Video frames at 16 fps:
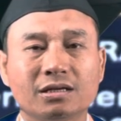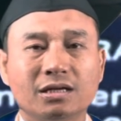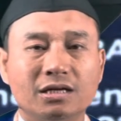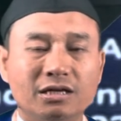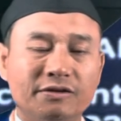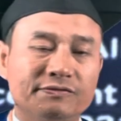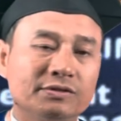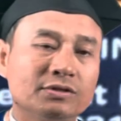
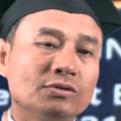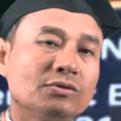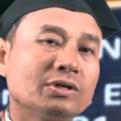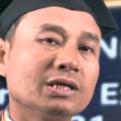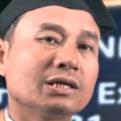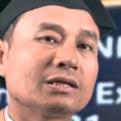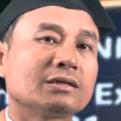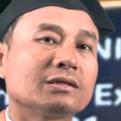As you
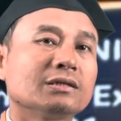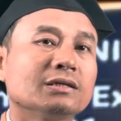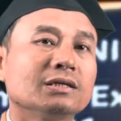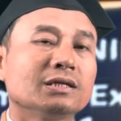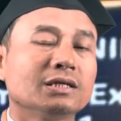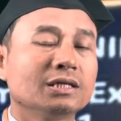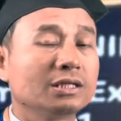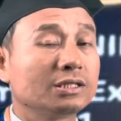read
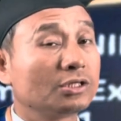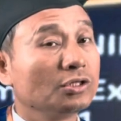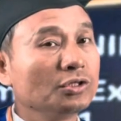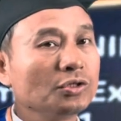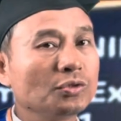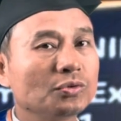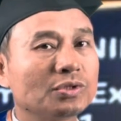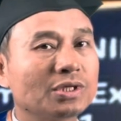his
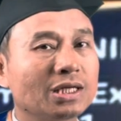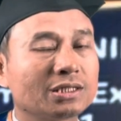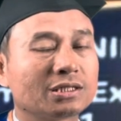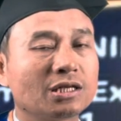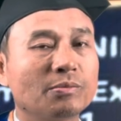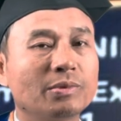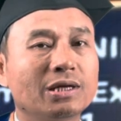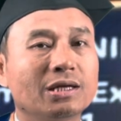New
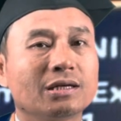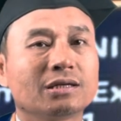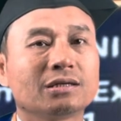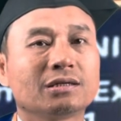Testament,